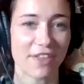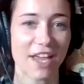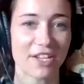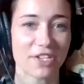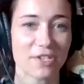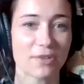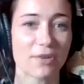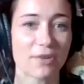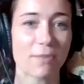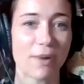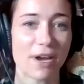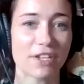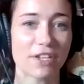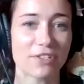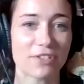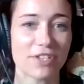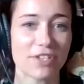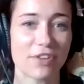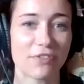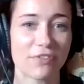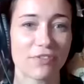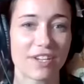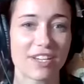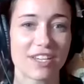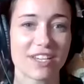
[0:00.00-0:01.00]
that, to remind
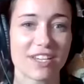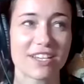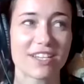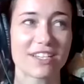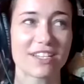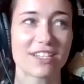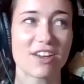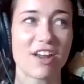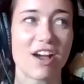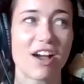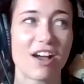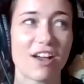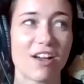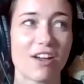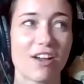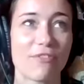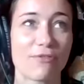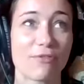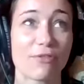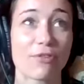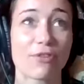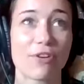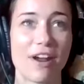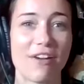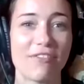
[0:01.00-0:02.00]
yourself that it is not
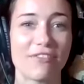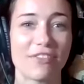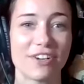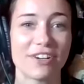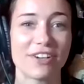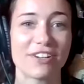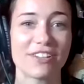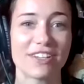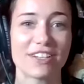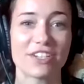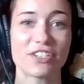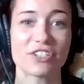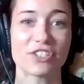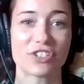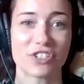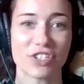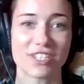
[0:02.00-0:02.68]
forever, that it's